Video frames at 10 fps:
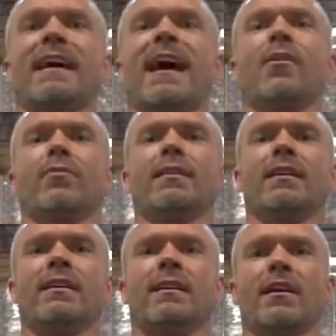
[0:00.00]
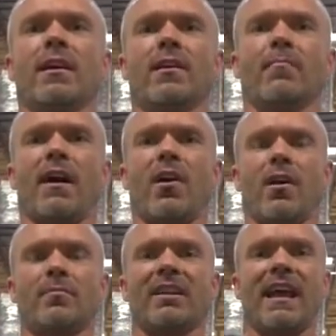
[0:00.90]
out. My
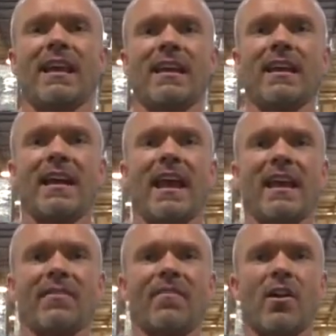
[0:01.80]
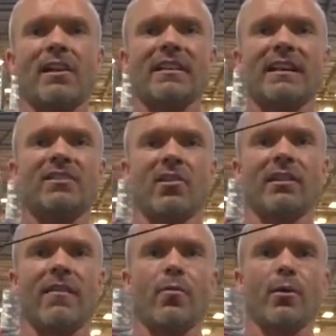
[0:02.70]
arms, at the very least, are
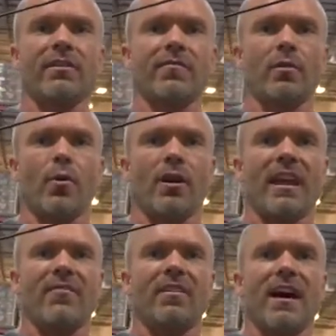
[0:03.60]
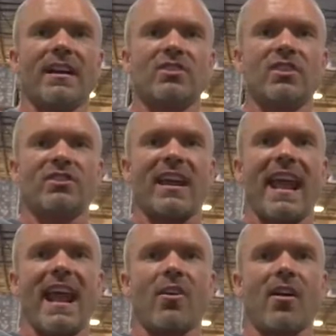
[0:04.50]
level with the floor, if not just a
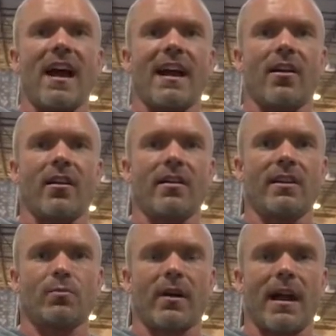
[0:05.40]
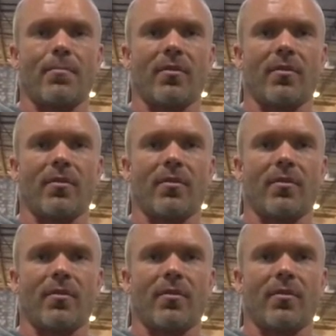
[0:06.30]
hair higher is what I